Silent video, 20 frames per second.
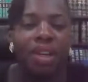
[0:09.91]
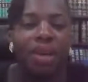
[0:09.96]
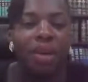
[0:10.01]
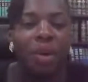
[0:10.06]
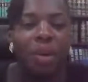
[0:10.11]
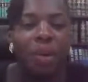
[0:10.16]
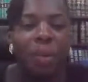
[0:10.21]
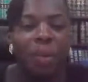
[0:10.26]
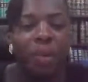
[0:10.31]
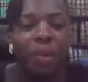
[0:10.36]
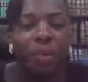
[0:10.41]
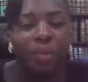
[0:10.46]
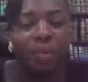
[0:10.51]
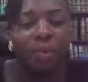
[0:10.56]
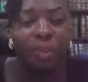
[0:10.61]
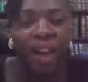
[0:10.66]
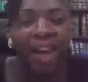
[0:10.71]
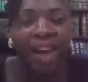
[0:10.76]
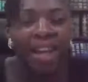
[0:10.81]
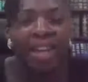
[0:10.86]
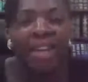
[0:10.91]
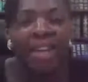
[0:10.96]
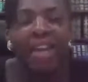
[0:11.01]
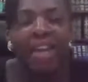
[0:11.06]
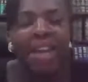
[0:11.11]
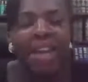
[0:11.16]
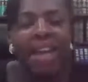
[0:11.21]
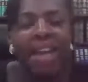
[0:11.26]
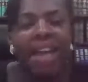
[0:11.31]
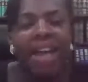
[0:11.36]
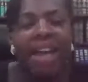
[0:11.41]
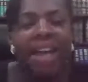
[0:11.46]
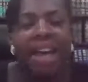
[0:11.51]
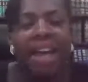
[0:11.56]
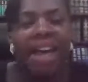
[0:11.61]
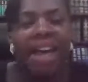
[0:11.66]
good, hope you're fine.